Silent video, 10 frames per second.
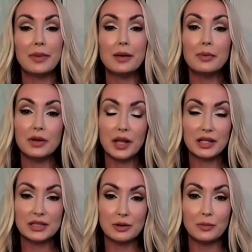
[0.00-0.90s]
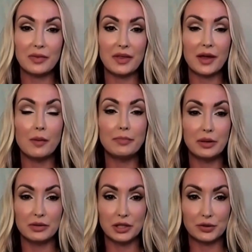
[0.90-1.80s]
people assume that they are
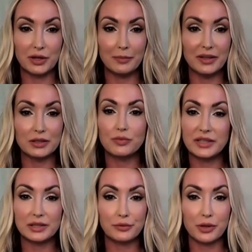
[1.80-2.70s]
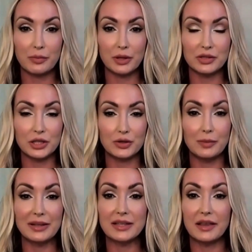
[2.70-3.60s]
beauty treatments, risk-free beauty
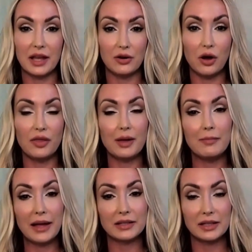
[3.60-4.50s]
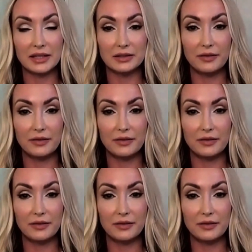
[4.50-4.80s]
treatments, and they're not. They're medical